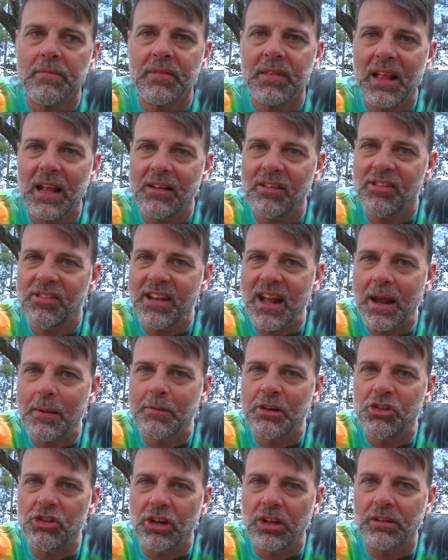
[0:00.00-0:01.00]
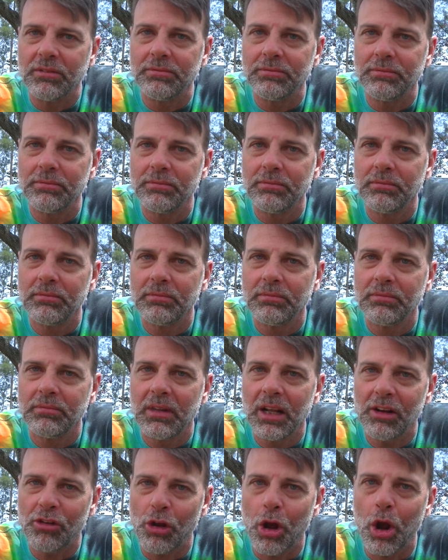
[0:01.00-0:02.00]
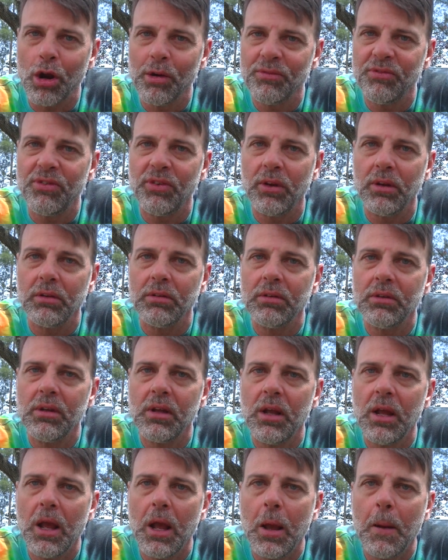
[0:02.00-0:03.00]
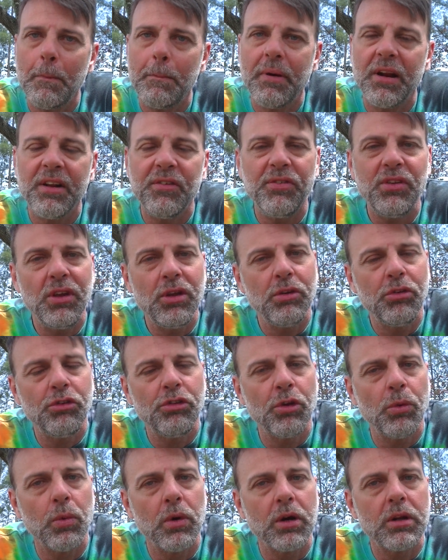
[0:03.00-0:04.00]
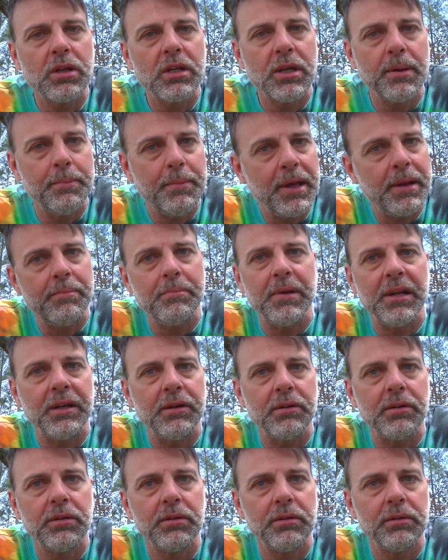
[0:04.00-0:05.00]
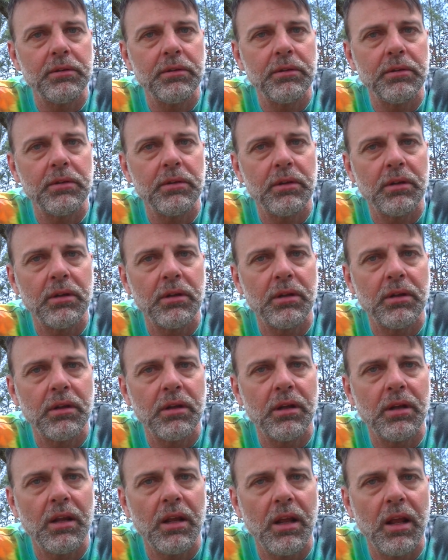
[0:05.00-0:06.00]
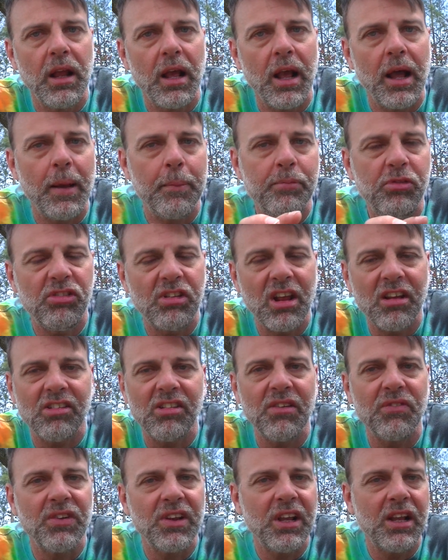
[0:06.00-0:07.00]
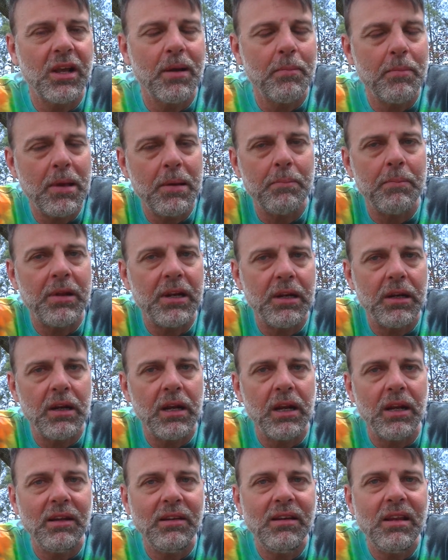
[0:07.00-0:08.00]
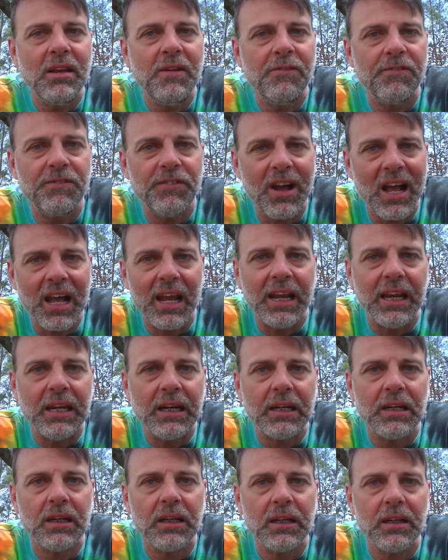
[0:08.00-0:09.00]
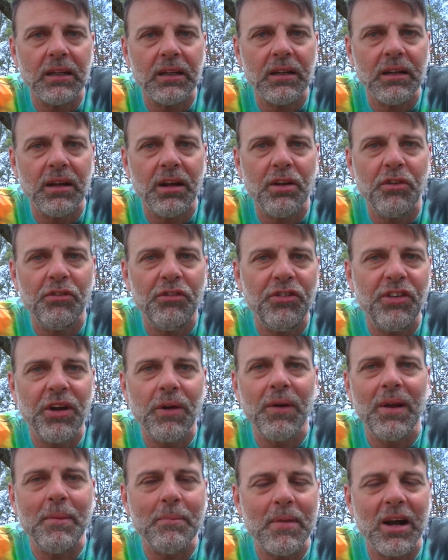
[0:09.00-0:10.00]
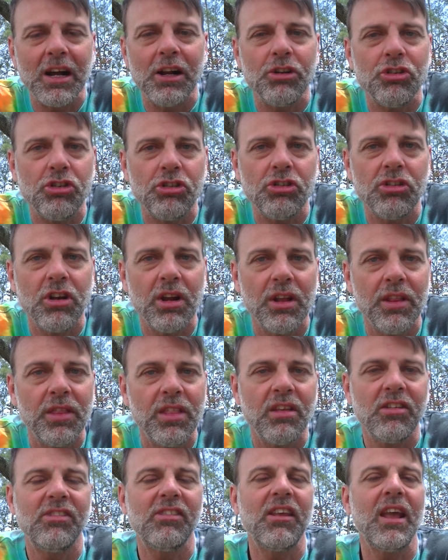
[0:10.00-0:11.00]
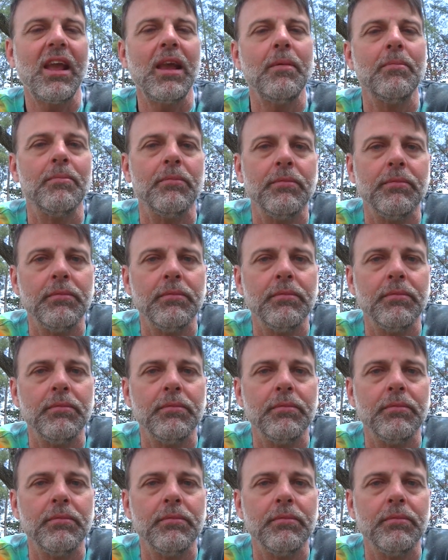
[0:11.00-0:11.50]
that's damaging. It's harmful. But if you use the word commitment, obsessive and commitment define very much the same.